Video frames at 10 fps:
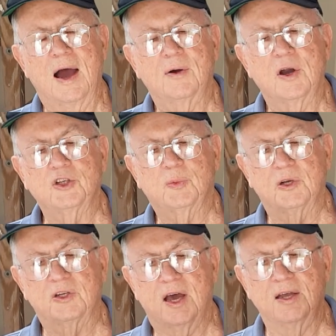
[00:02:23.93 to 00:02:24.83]
Irish
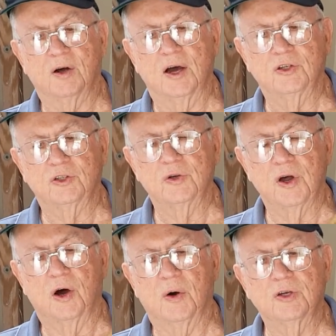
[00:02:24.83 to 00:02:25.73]
potato, as you
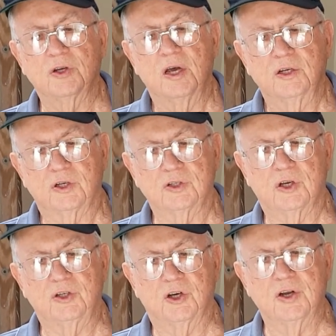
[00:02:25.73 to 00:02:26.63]
know, is just
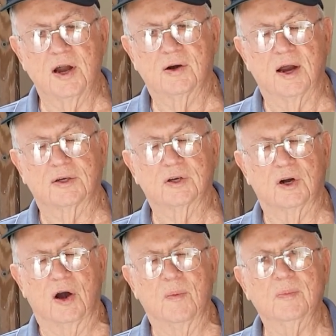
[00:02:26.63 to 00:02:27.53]
a generic
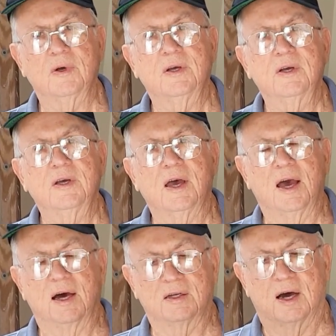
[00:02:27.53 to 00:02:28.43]
term.
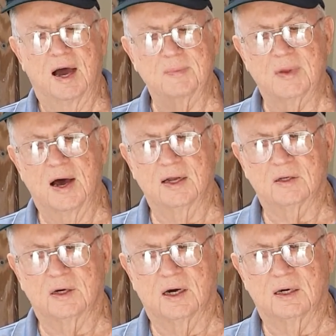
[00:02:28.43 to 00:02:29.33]
And I'm not
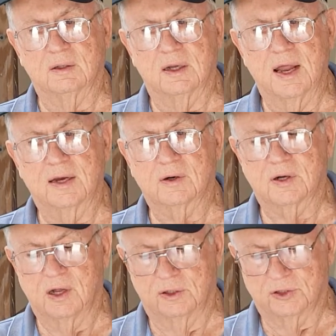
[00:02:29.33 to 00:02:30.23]
uh, an
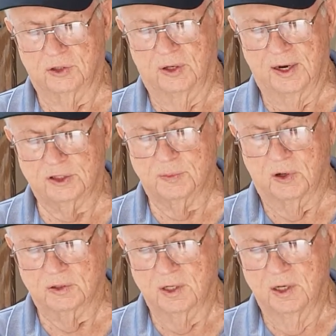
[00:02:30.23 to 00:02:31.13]
agricultural
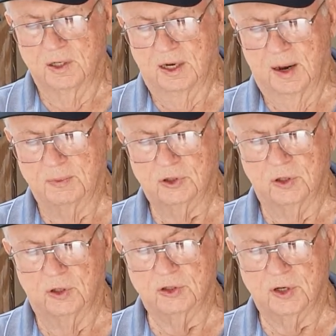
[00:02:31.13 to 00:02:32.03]
expert, and I'm sure
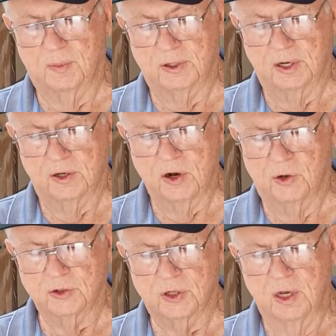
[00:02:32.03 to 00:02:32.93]
there's somebody who
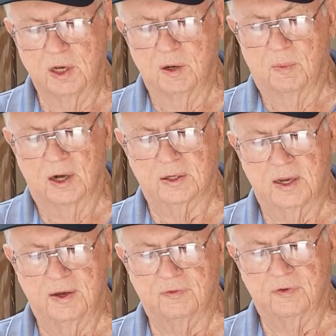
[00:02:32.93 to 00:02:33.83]
knows, but
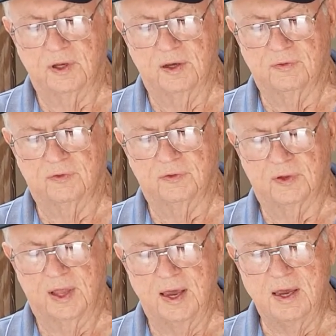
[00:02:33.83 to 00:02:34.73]
if, if
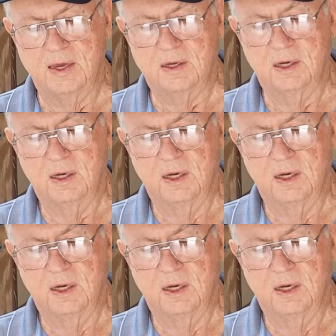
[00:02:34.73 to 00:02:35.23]
they